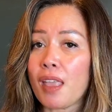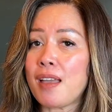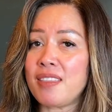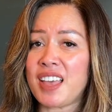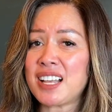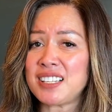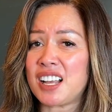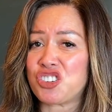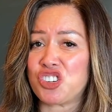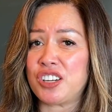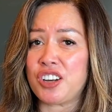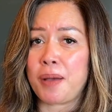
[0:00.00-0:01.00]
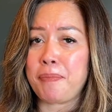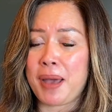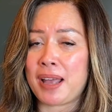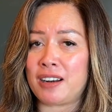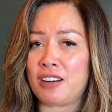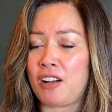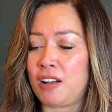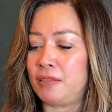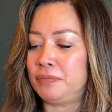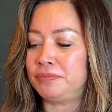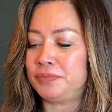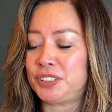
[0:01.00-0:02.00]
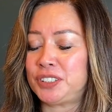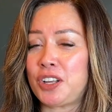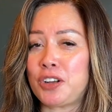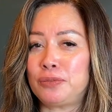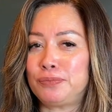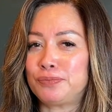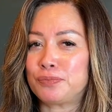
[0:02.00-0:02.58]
and that's actually not bad at all. So,